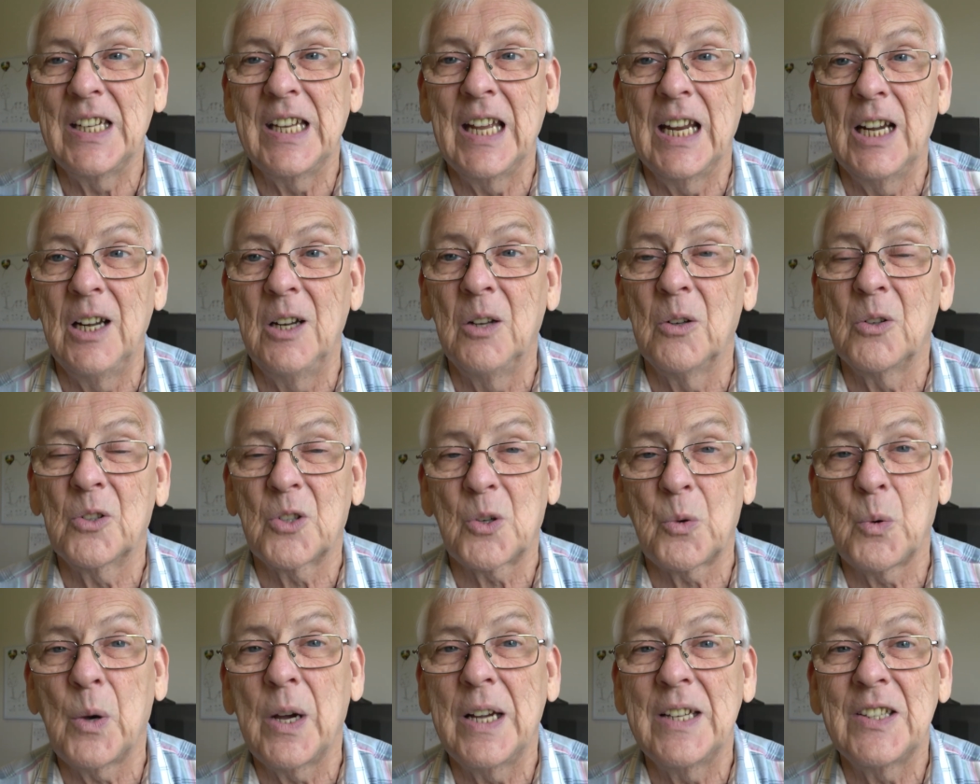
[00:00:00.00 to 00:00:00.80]
and looks
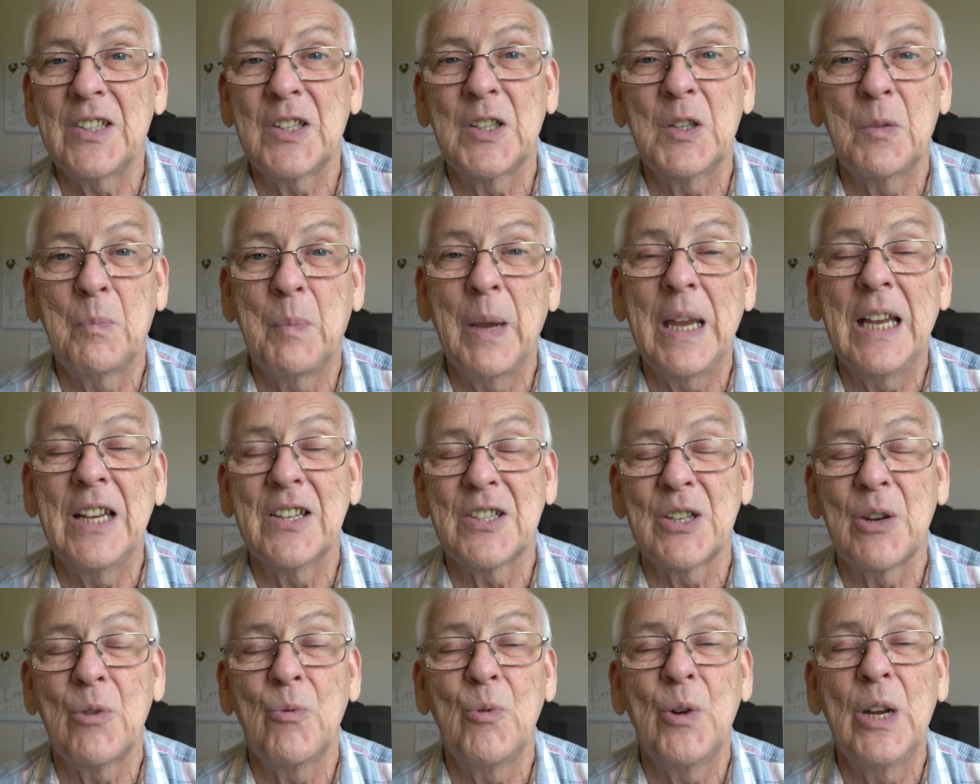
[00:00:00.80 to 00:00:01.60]
twice as big
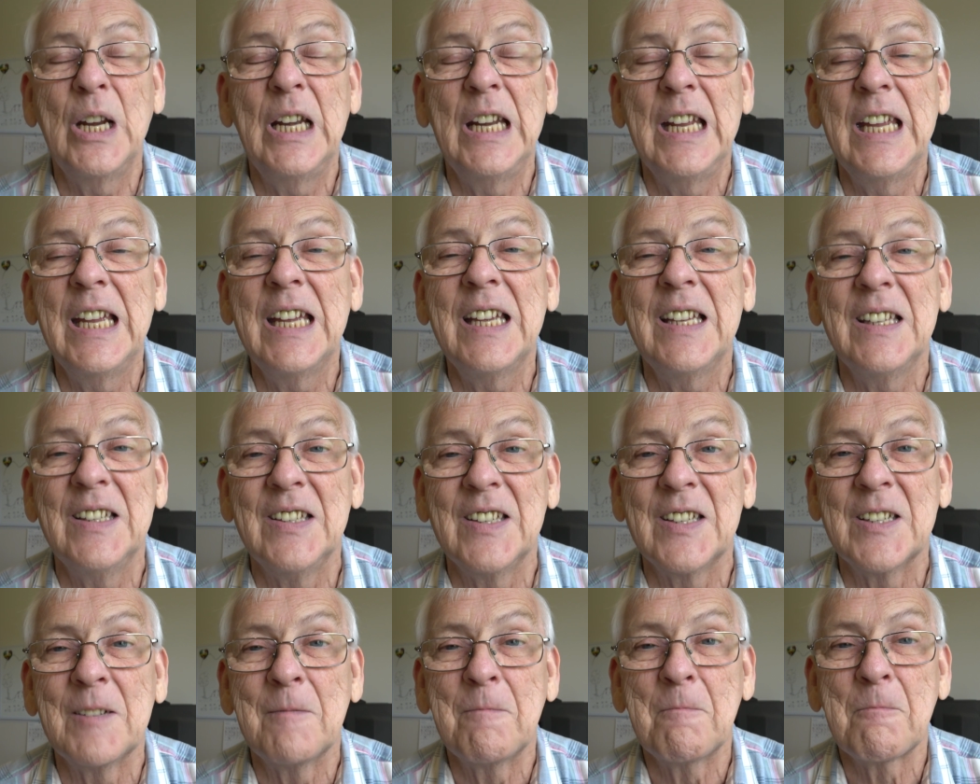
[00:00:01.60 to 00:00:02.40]
as it really
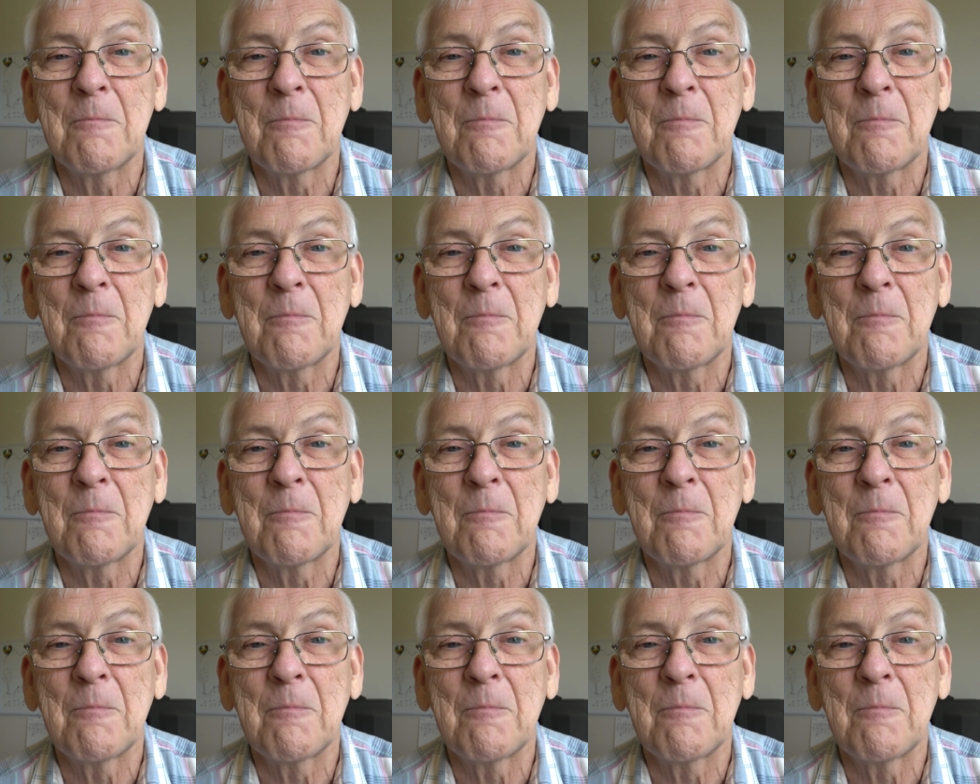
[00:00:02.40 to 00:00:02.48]
is.